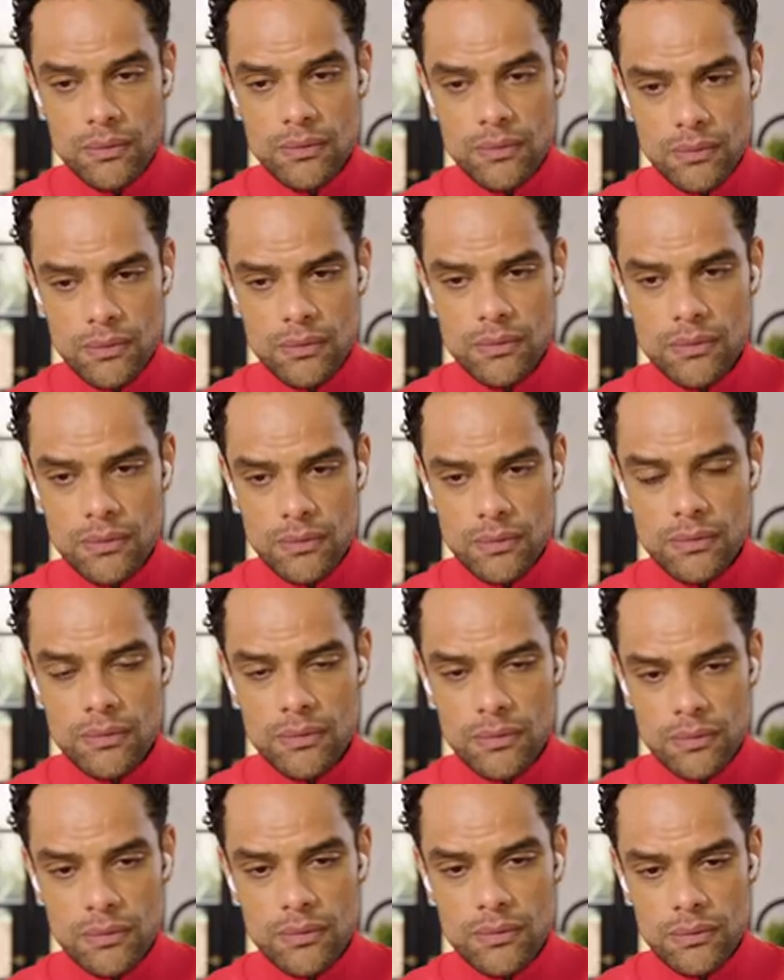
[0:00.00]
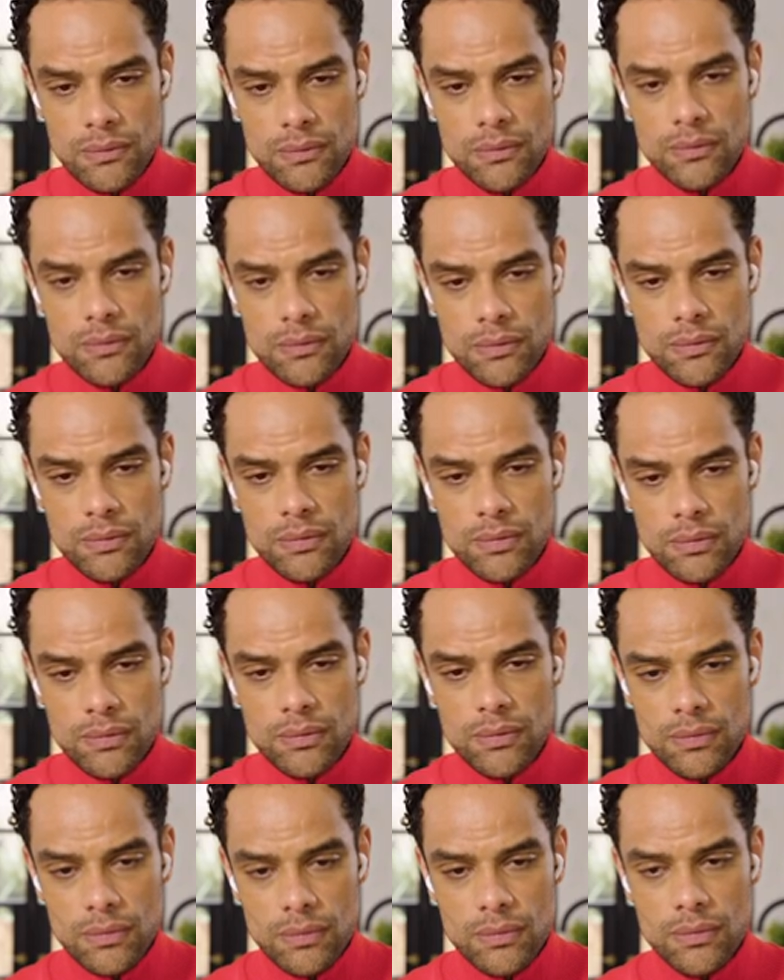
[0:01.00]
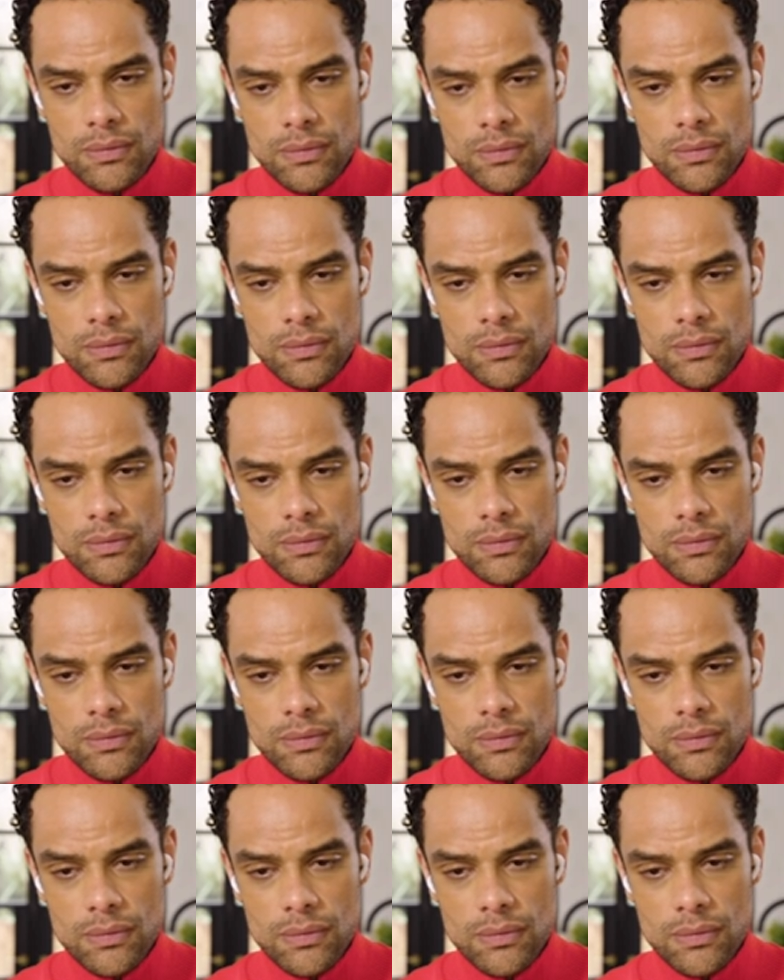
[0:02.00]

The person shown says nothing.